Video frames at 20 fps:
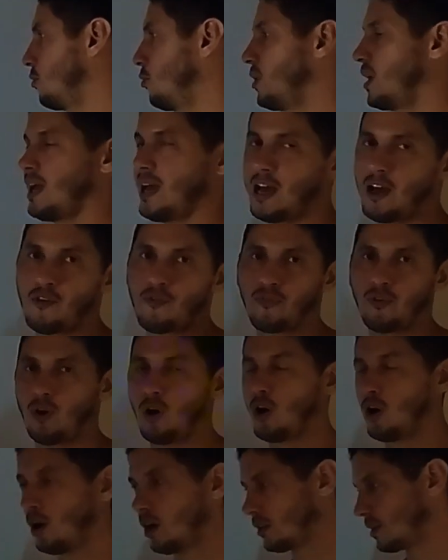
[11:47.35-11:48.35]
We have
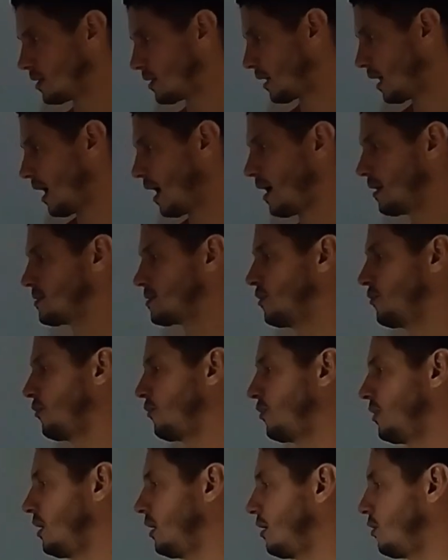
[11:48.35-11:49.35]
other kinds
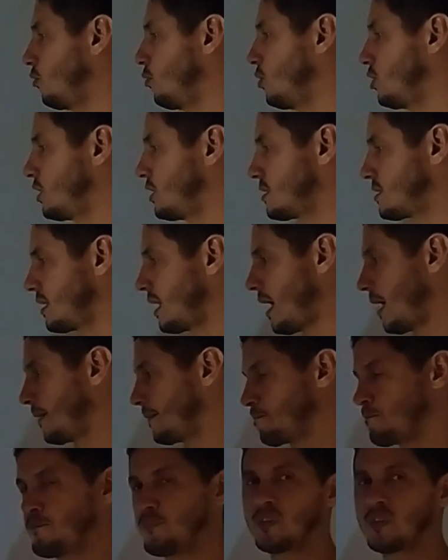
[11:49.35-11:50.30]
of filler words like